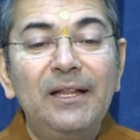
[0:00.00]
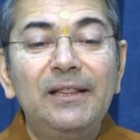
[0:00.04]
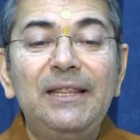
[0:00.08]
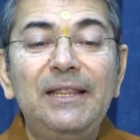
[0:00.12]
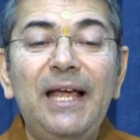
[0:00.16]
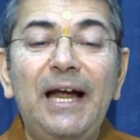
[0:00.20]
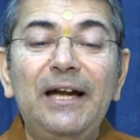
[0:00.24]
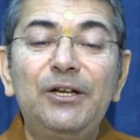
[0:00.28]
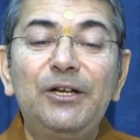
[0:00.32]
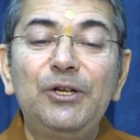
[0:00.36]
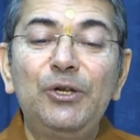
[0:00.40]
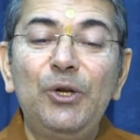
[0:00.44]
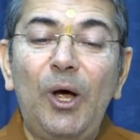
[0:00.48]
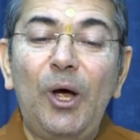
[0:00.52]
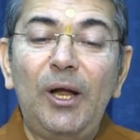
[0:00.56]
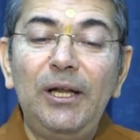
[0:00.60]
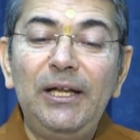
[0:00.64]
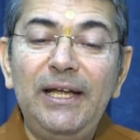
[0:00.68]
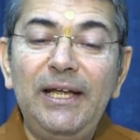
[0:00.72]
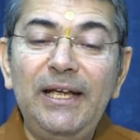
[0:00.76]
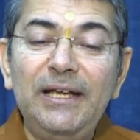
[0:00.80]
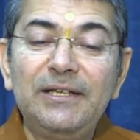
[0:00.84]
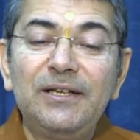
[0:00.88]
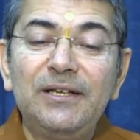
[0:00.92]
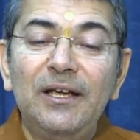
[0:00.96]
that
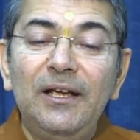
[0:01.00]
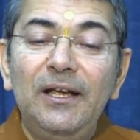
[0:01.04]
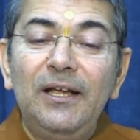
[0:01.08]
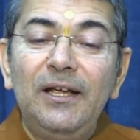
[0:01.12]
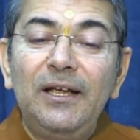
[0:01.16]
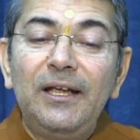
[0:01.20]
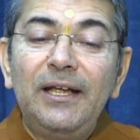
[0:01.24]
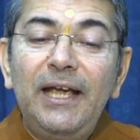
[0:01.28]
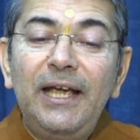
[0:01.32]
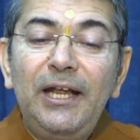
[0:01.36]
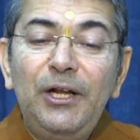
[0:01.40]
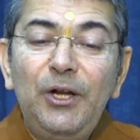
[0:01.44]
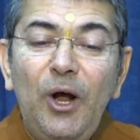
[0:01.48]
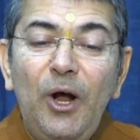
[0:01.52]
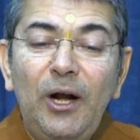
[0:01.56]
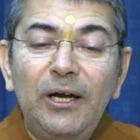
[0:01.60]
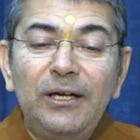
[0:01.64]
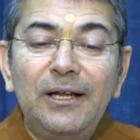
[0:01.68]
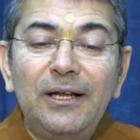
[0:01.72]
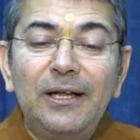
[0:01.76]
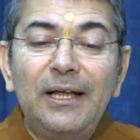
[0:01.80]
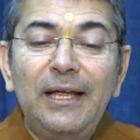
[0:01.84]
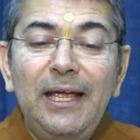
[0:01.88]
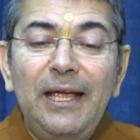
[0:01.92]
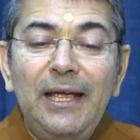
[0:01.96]
knowledge
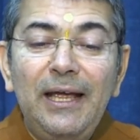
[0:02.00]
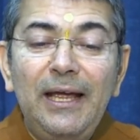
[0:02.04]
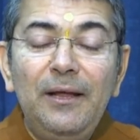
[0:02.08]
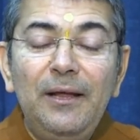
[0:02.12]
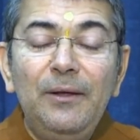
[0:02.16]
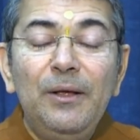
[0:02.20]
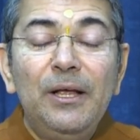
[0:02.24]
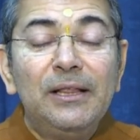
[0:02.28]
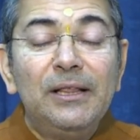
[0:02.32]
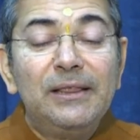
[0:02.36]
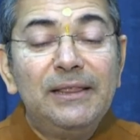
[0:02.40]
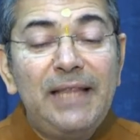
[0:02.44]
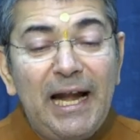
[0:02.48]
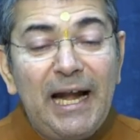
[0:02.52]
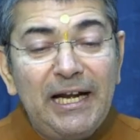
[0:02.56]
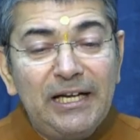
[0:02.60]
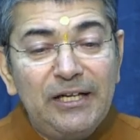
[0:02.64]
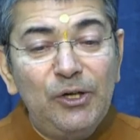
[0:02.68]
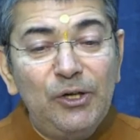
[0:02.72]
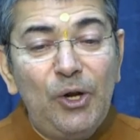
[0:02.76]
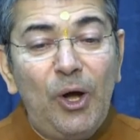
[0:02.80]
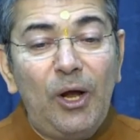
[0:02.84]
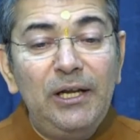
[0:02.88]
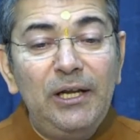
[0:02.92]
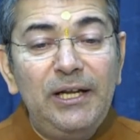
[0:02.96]
cannot gain,
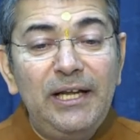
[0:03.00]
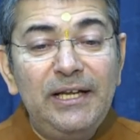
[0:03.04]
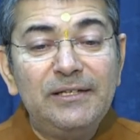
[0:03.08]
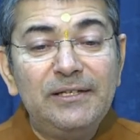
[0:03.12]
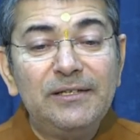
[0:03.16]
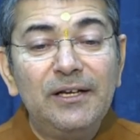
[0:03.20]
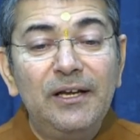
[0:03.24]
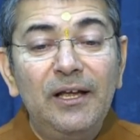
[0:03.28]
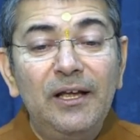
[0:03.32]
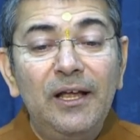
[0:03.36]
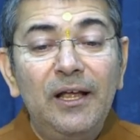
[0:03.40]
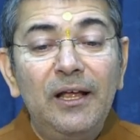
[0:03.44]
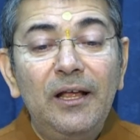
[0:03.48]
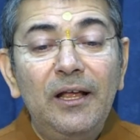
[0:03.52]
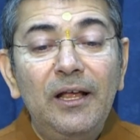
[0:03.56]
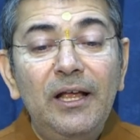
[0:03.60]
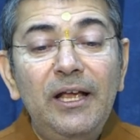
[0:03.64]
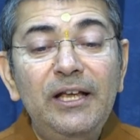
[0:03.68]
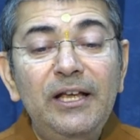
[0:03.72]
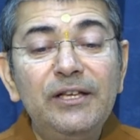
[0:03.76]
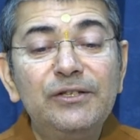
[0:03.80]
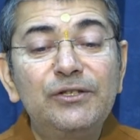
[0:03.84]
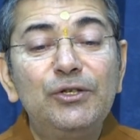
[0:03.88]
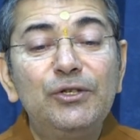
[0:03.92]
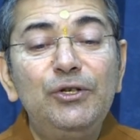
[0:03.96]
that knowledge
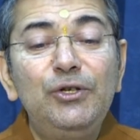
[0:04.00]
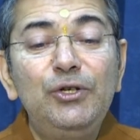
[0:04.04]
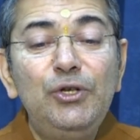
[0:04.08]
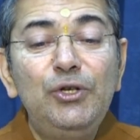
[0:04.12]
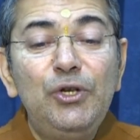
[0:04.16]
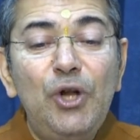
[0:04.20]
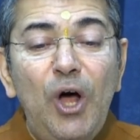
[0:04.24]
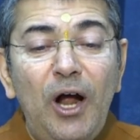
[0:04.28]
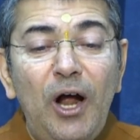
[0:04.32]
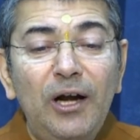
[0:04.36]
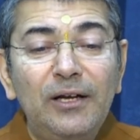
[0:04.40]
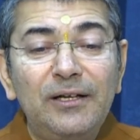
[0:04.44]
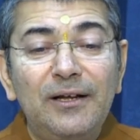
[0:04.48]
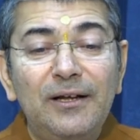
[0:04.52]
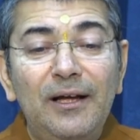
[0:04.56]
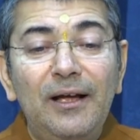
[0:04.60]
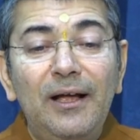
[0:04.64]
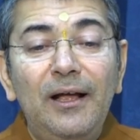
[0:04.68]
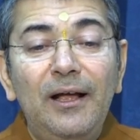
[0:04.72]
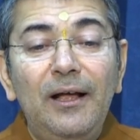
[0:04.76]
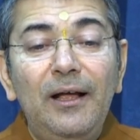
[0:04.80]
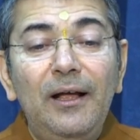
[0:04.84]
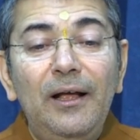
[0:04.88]
is not